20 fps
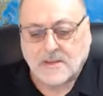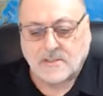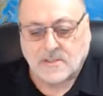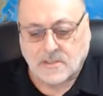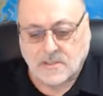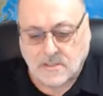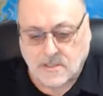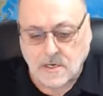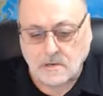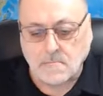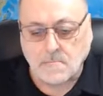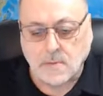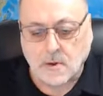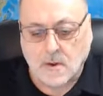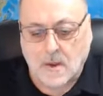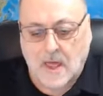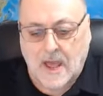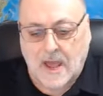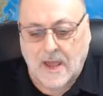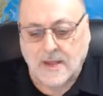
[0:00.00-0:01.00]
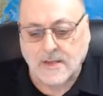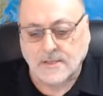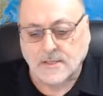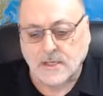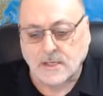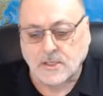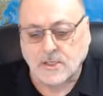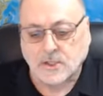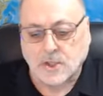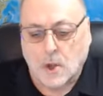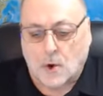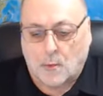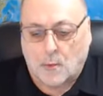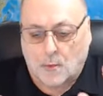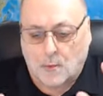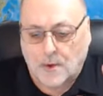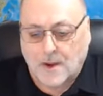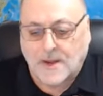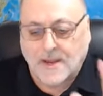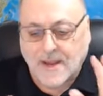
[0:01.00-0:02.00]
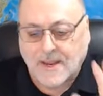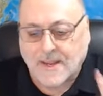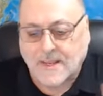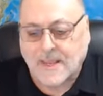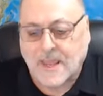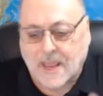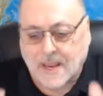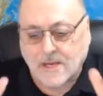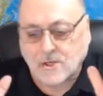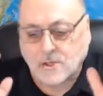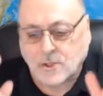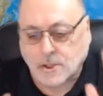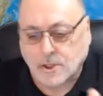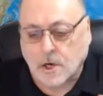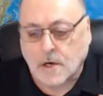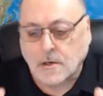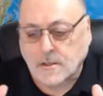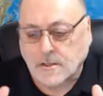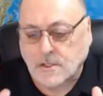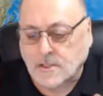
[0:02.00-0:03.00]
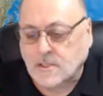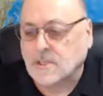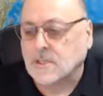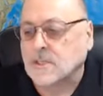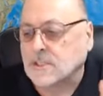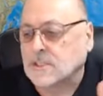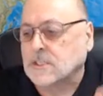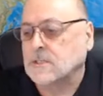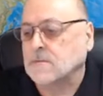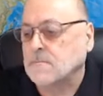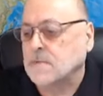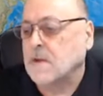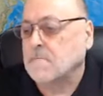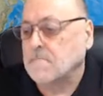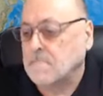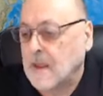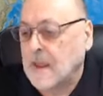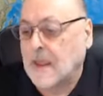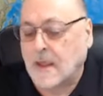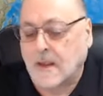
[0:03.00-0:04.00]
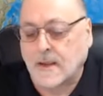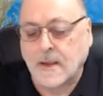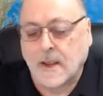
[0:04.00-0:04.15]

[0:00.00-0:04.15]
symbolizes the renegade church systems of men.